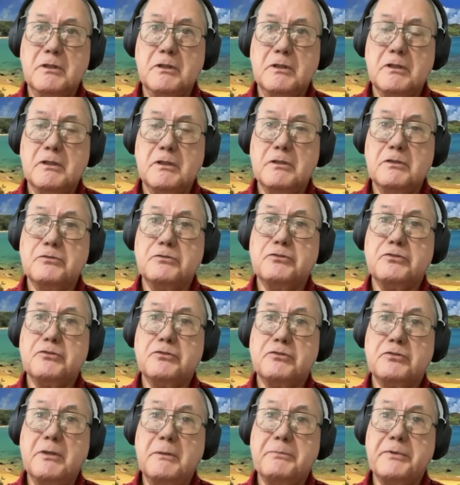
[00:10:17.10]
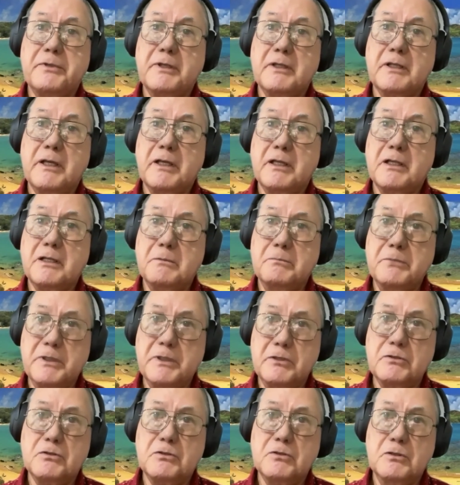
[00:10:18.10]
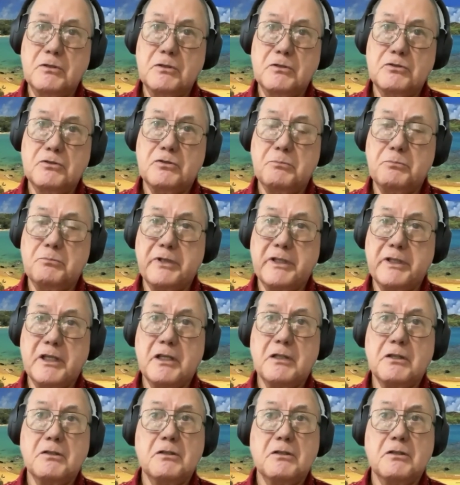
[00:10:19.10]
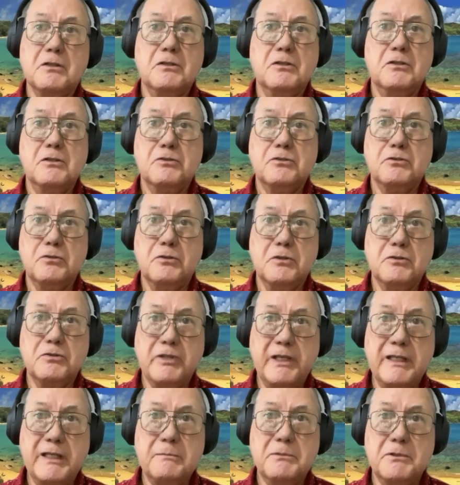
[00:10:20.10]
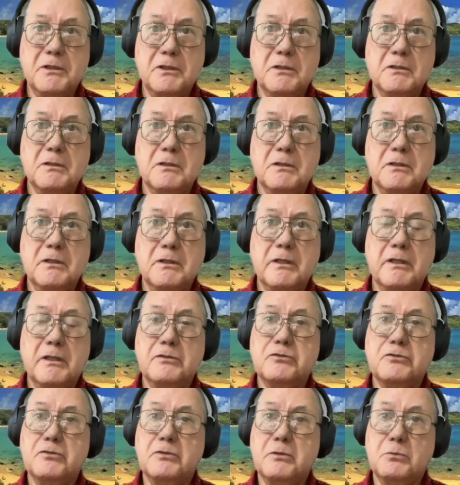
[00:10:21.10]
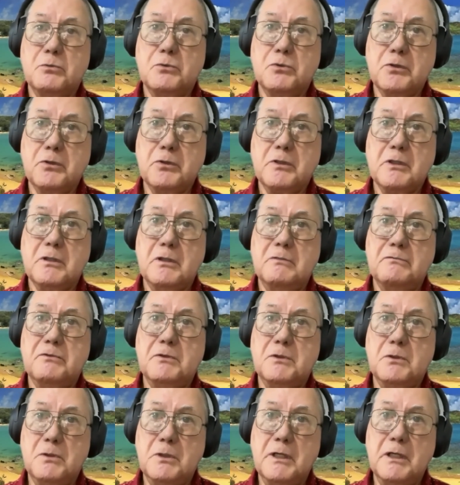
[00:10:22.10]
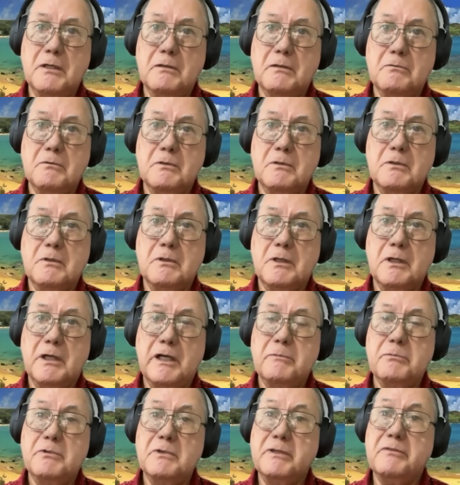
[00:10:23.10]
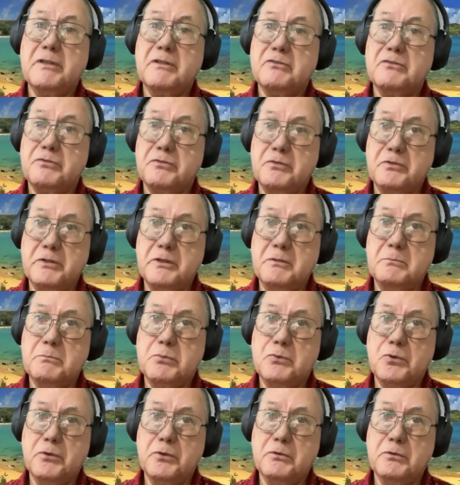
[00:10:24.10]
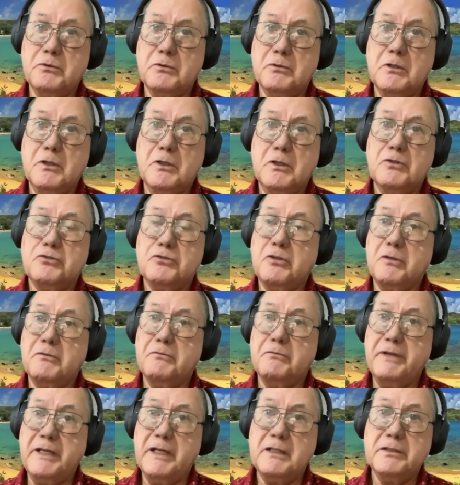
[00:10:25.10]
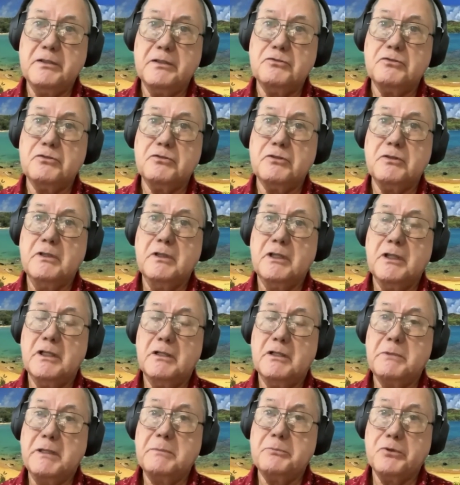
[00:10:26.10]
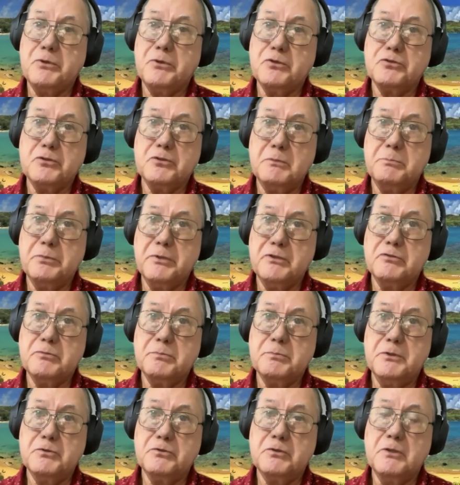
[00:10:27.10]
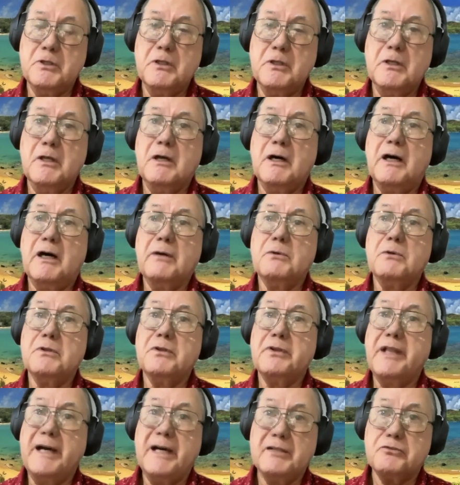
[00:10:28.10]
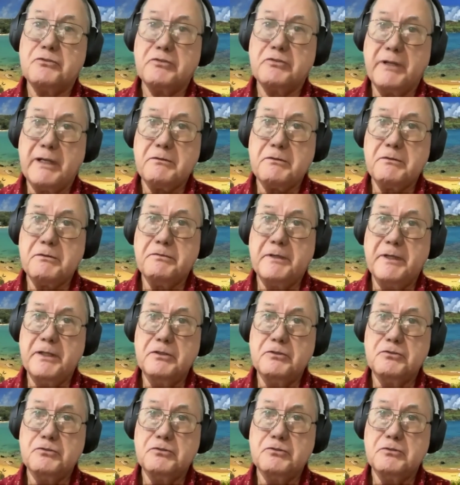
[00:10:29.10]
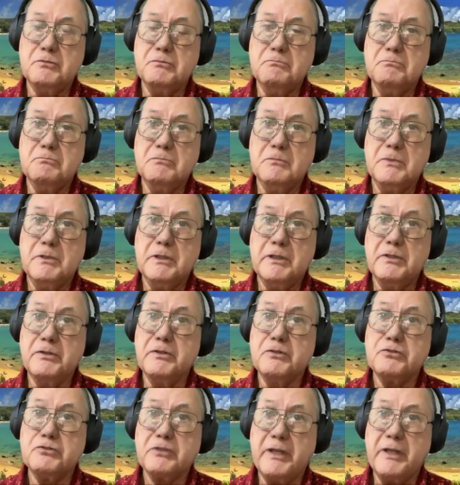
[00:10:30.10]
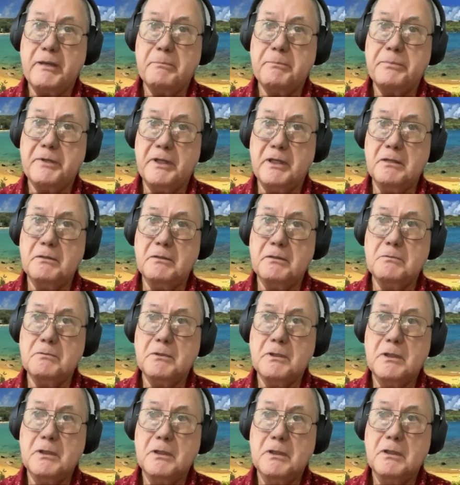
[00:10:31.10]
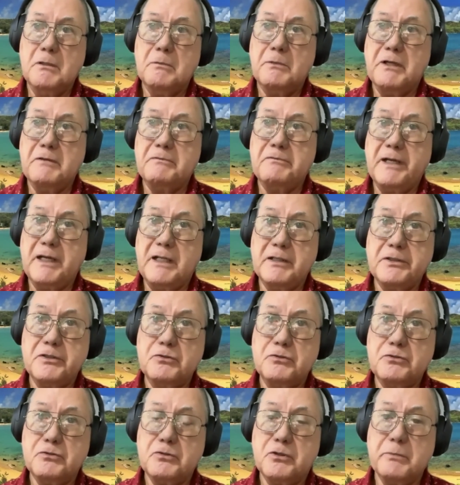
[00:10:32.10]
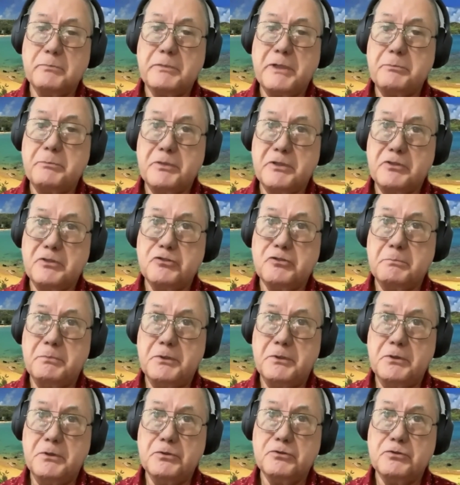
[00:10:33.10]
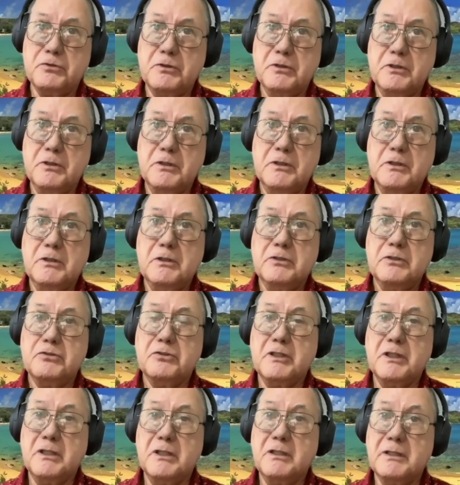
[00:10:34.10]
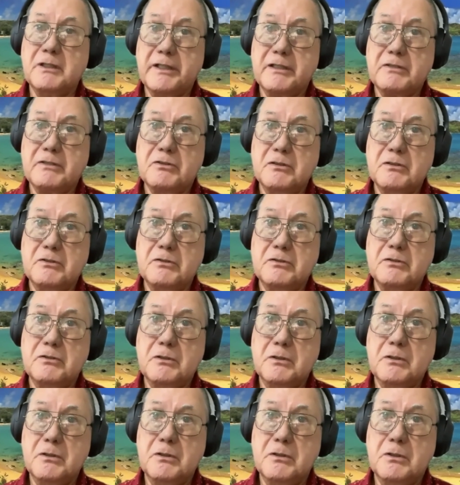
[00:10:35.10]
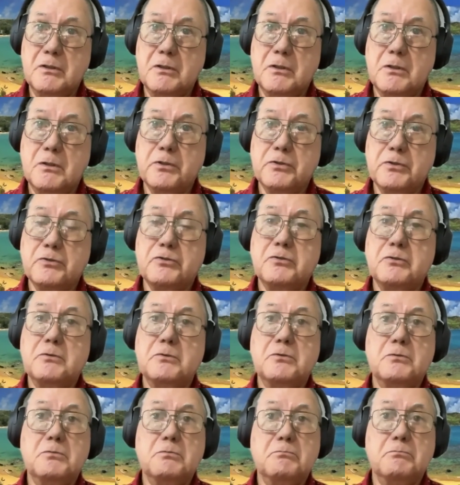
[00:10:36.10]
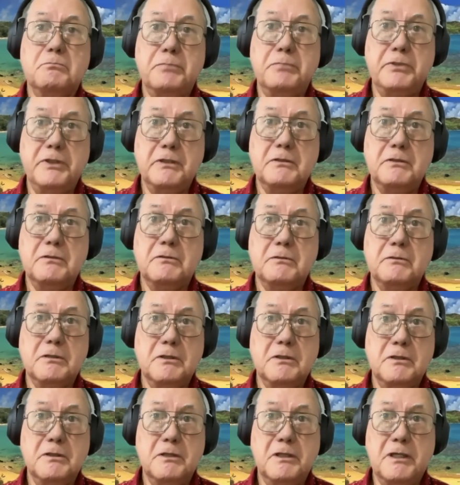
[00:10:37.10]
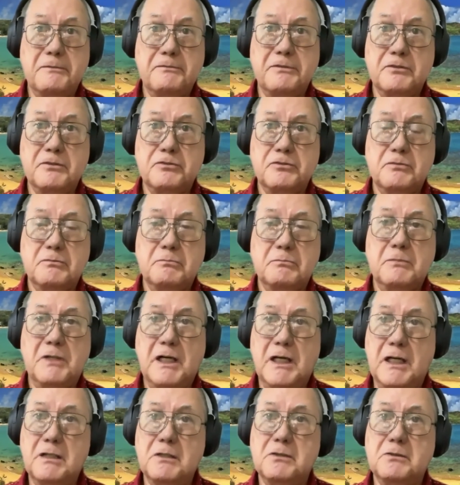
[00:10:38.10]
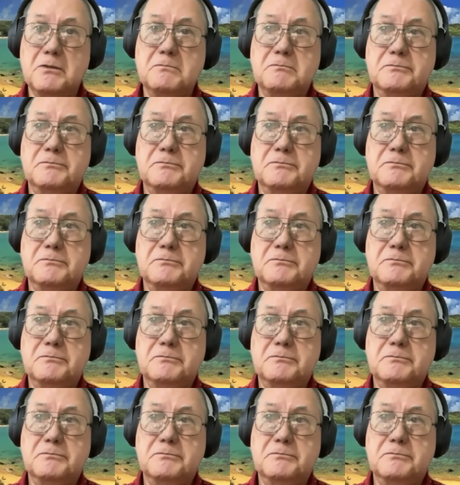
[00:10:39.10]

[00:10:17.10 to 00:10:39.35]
is something I commit to bringing to the table and to the work of OHA. I believe that's very important. So the values and my personal principles. I will not sacrifice in this campaign my values or my principles to get elected or to be in office. Mahalo.